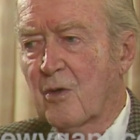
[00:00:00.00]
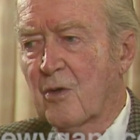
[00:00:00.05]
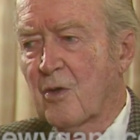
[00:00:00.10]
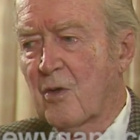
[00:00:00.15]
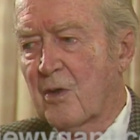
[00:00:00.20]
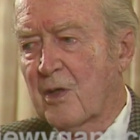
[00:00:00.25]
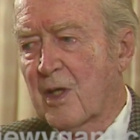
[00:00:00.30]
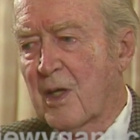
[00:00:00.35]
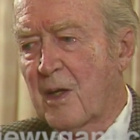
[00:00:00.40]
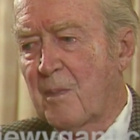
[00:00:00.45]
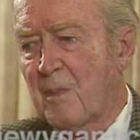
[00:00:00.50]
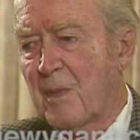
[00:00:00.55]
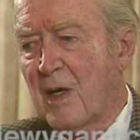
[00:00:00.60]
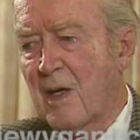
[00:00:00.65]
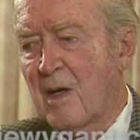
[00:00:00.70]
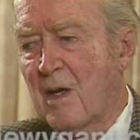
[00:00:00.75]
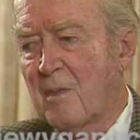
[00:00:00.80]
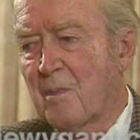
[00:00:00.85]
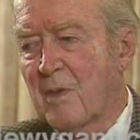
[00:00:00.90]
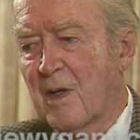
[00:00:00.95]
going to get
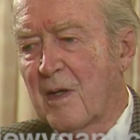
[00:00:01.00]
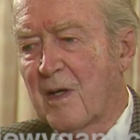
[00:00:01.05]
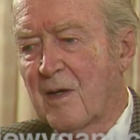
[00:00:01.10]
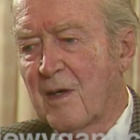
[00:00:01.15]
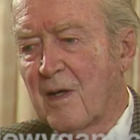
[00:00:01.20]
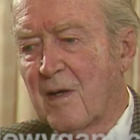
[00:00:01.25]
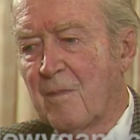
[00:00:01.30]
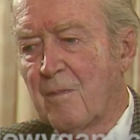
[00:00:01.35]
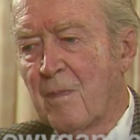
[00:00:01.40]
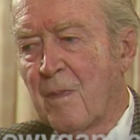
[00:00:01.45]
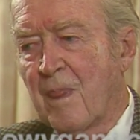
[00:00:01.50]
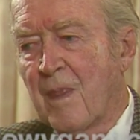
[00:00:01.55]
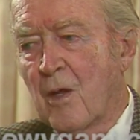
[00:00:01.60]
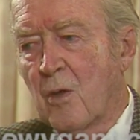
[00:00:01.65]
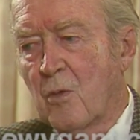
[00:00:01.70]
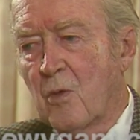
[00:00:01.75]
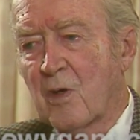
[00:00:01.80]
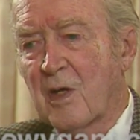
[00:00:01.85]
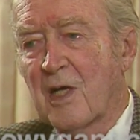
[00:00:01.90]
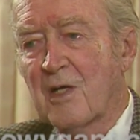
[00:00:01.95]
married, but uh,
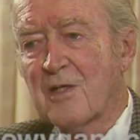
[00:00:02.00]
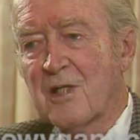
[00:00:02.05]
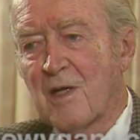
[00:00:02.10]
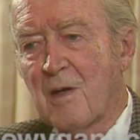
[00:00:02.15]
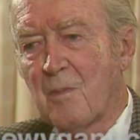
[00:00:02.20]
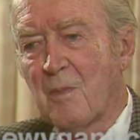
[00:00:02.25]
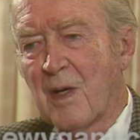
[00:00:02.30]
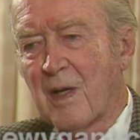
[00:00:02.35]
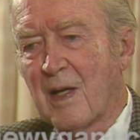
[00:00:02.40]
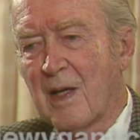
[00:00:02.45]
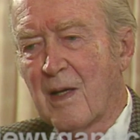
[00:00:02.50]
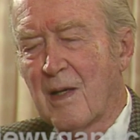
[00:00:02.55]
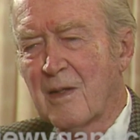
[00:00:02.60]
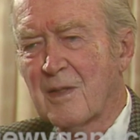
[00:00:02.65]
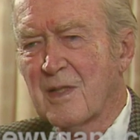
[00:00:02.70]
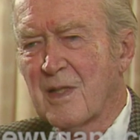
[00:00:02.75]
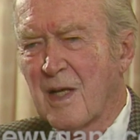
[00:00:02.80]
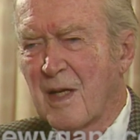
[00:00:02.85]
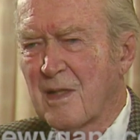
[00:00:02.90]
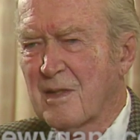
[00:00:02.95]
we'll get somebody
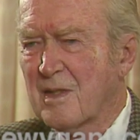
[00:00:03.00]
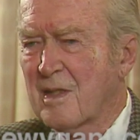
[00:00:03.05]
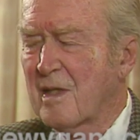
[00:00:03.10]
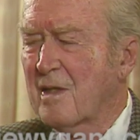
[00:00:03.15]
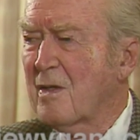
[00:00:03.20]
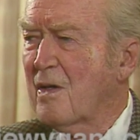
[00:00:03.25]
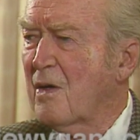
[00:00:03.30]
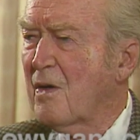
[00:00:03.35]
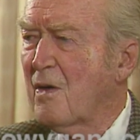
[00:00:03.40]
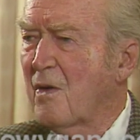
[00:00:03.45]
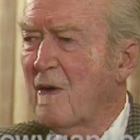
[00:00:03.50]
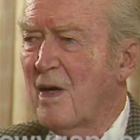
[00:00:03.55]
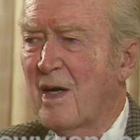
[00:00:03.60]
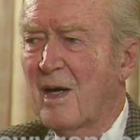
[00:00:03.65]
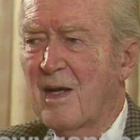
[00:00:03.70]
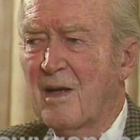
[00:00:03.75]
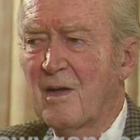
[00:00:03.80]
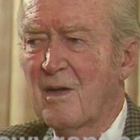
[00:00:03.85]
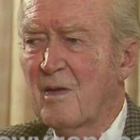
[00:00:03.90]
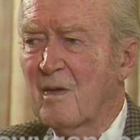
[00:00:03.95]
else. And I said, no,
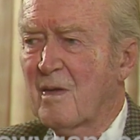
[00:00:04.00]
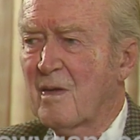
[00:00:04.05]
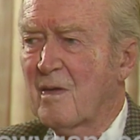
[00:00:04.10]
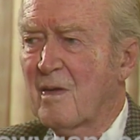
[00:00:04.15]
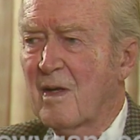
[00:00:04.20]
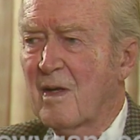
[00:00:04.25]
I don't.